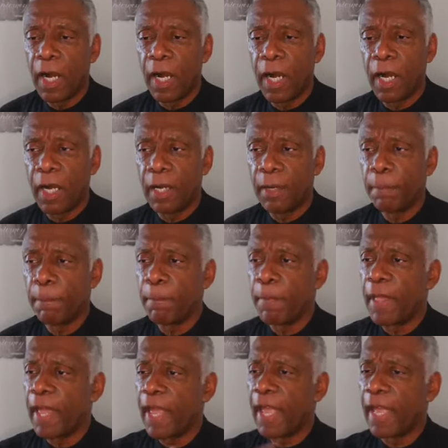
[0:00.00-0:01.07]
And
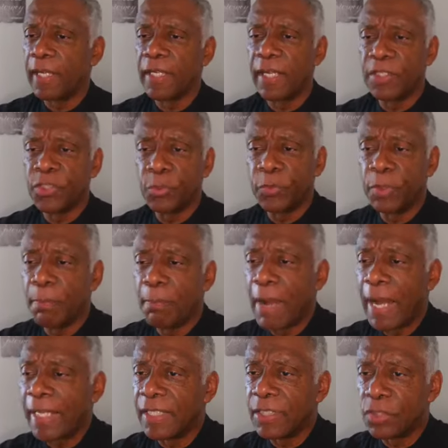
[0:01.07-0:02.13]
I just want to
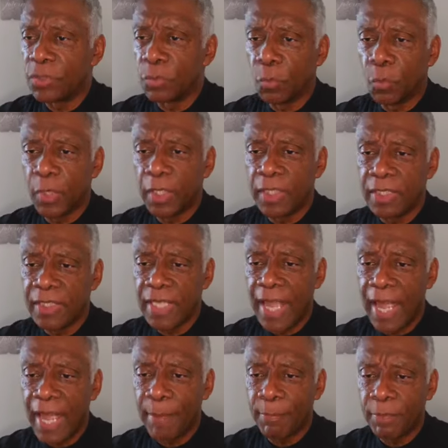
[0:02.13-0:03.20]
remind us what has
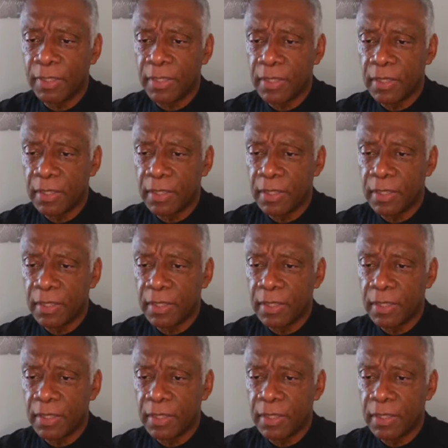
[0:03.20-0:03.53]
happened.